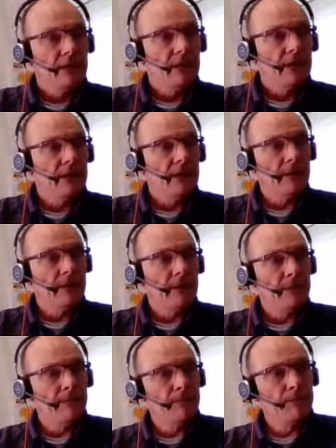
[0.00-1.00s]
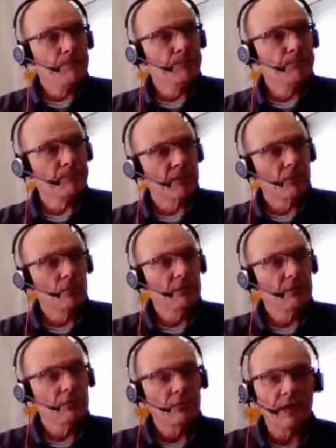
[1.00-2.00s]
Um, we do
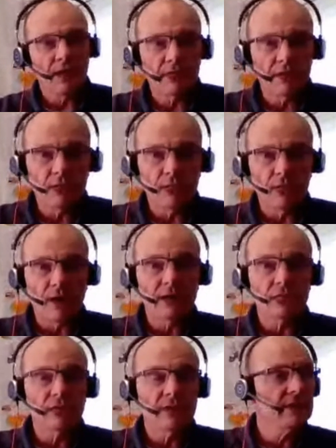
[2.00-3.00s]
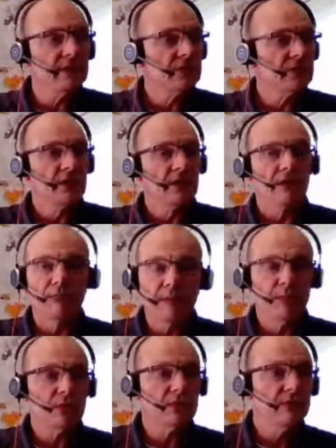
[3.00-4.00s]
have a wide range, um, big
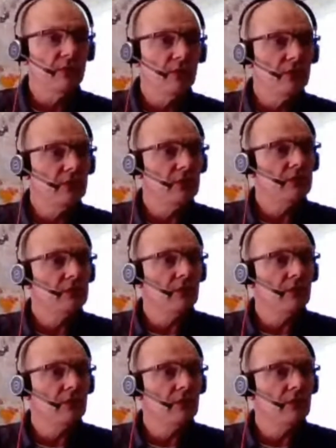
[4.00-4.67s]
portfolio